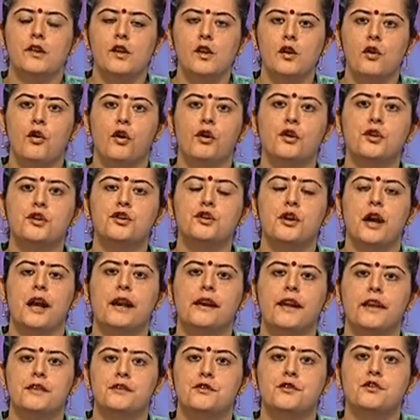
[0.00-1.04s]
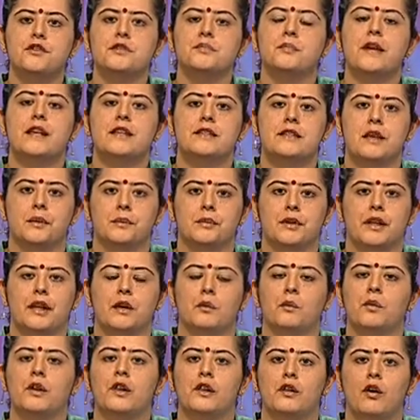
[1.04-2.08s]
or a child has to speak something
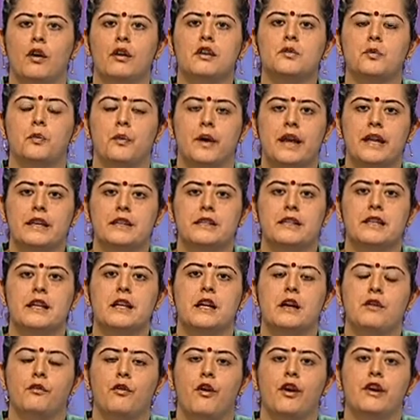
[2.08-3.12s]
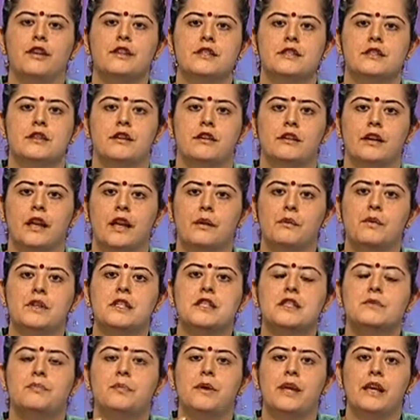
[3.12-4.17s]
will not wait for his turn. He will
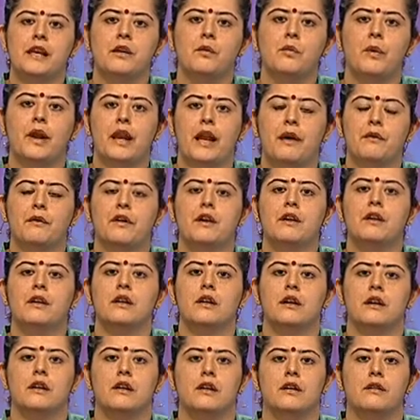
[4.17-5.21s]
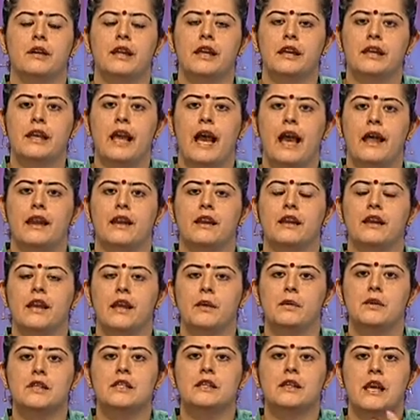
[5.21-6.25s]
speak whenever uh, he can. He
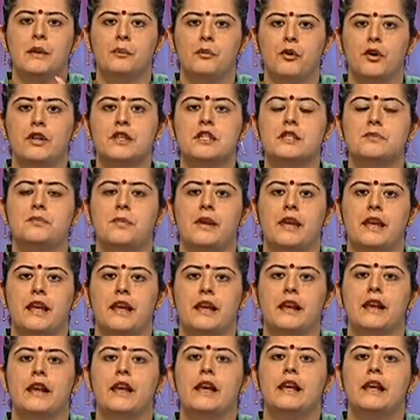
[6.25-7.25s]
will keep on speaking.